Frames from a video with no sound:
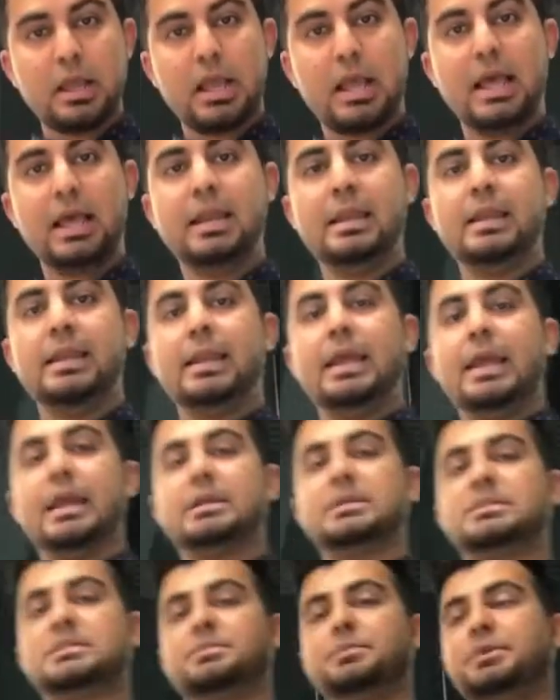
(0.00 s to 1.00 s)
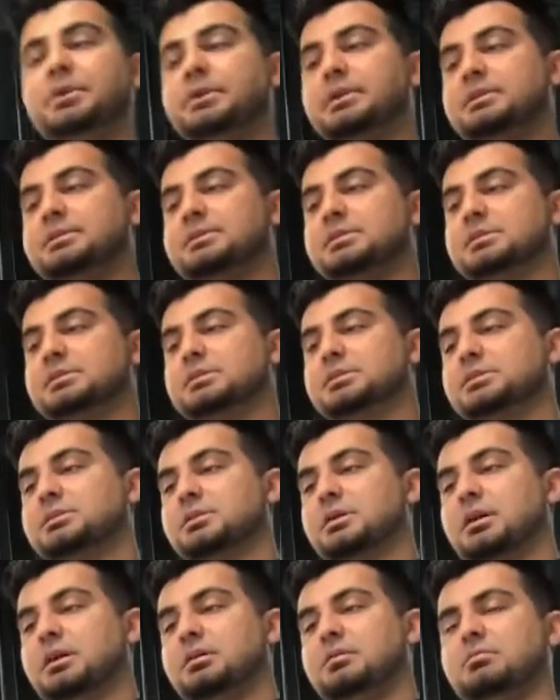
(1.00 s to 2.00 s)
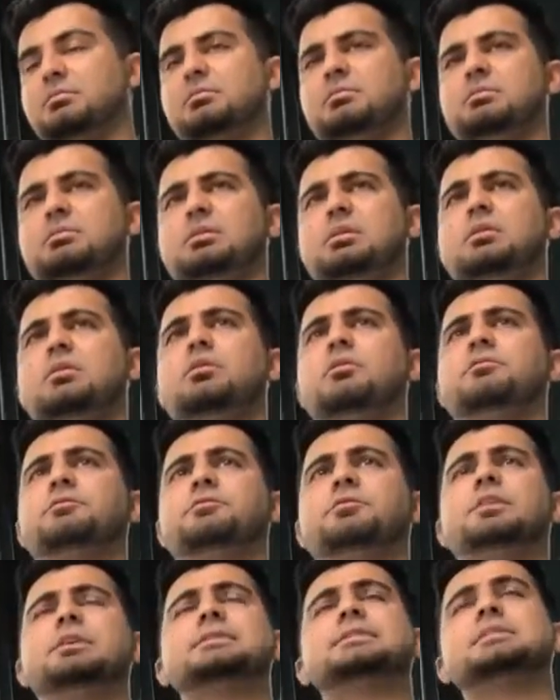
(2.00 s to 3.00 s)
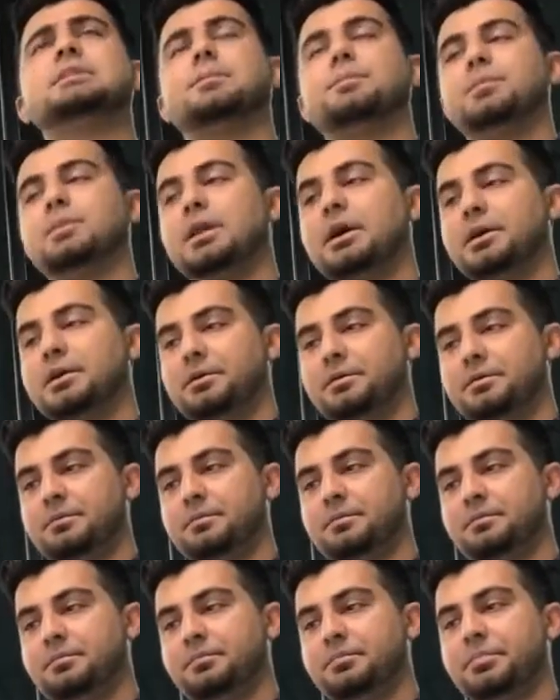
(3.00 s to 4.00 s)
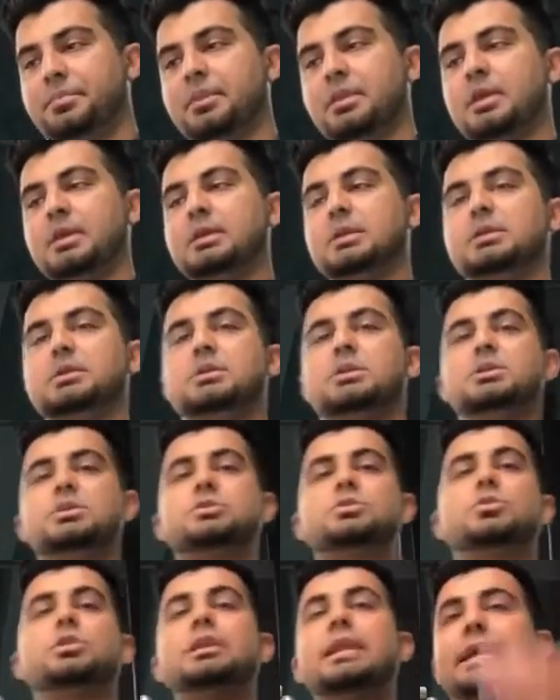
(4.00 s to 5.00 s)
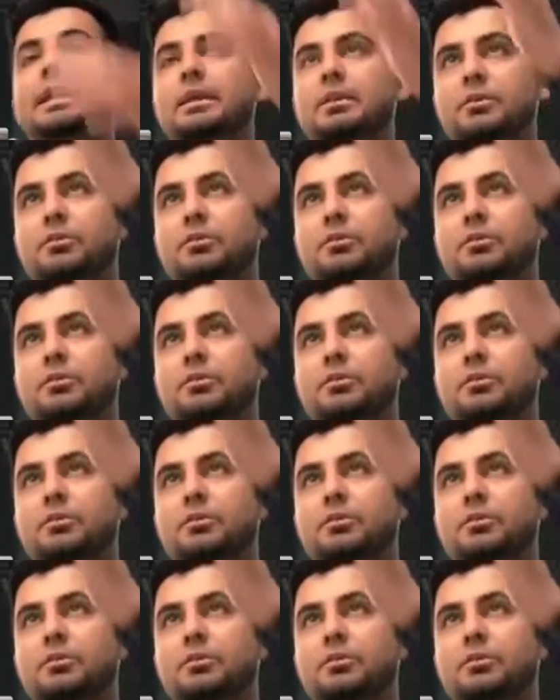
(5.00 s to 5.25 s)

and experiences of the supplier. So like